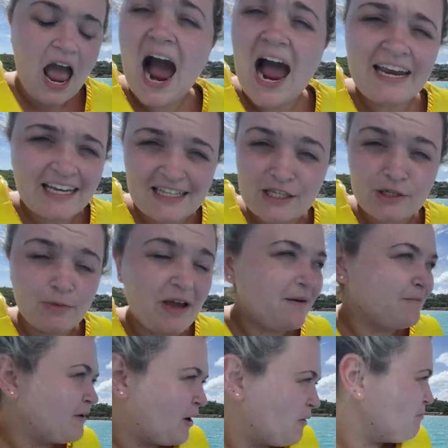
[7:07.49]
I can
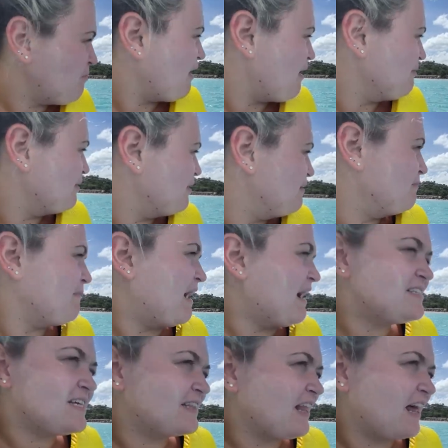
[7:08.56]
swim no problem. I
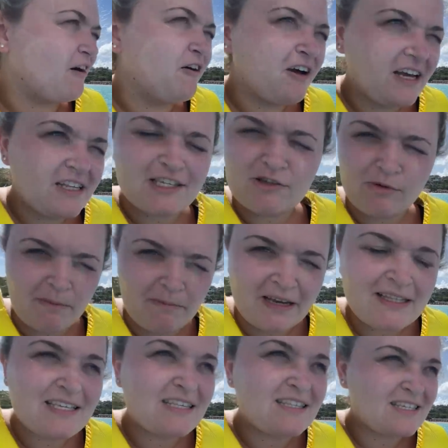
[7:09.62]
did like all kinds of swim
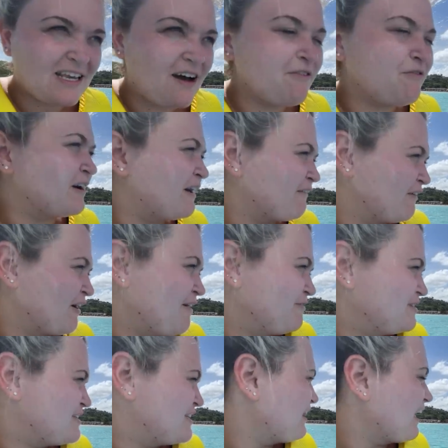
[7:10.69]
meets and stuff whenever I
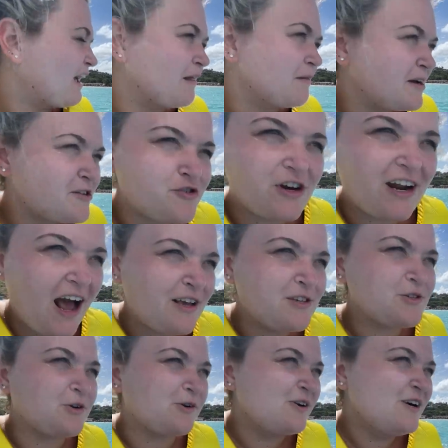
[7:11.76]
was in like elementary and high
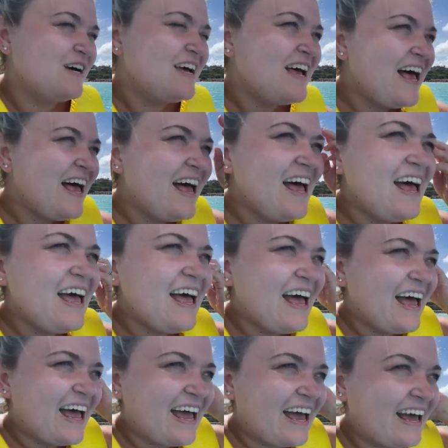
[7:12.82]
school,
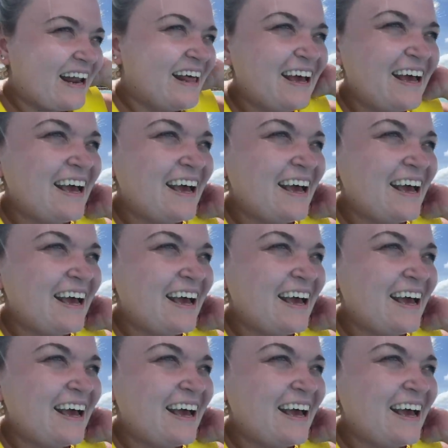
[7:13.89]
and